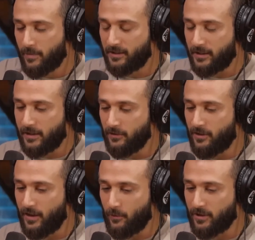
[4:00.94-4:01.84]
because here's
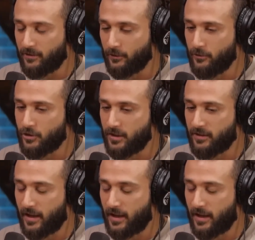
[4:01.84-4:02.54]
the thing with the solution is